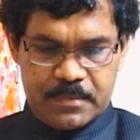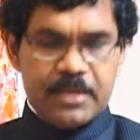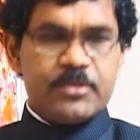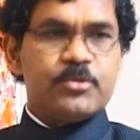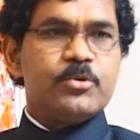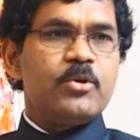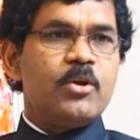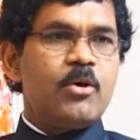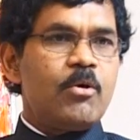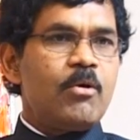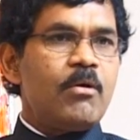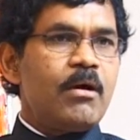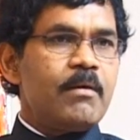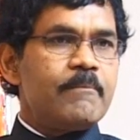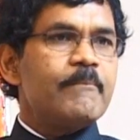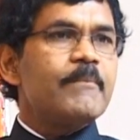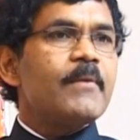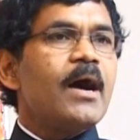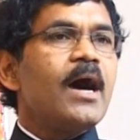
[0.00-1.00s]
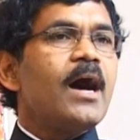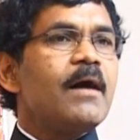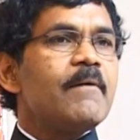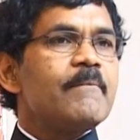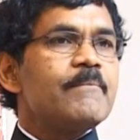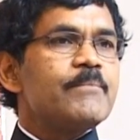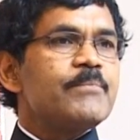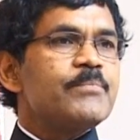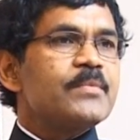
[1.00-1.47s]
As you know,
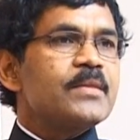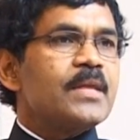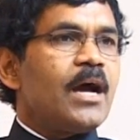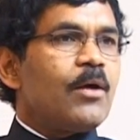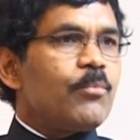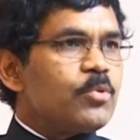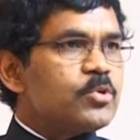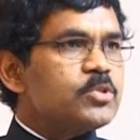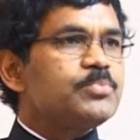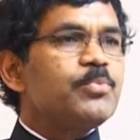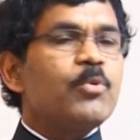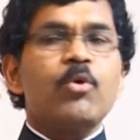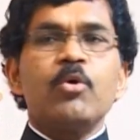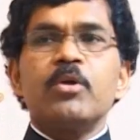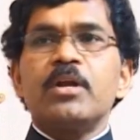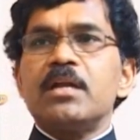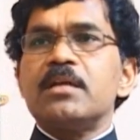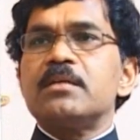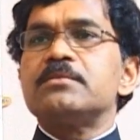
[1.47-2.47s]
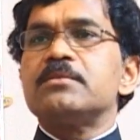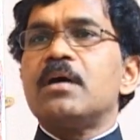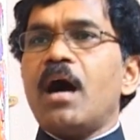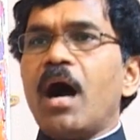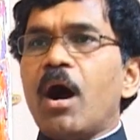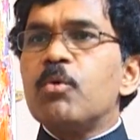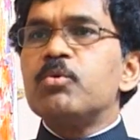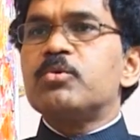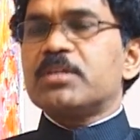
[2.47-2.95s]
I was born as an
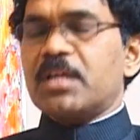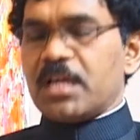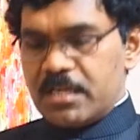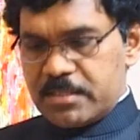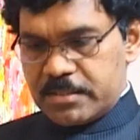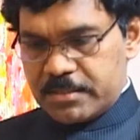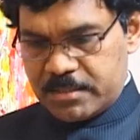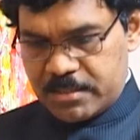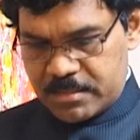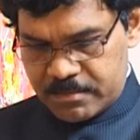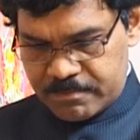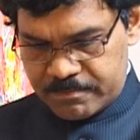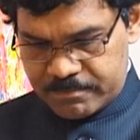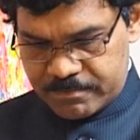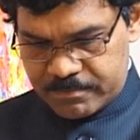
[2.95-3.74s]
outcast.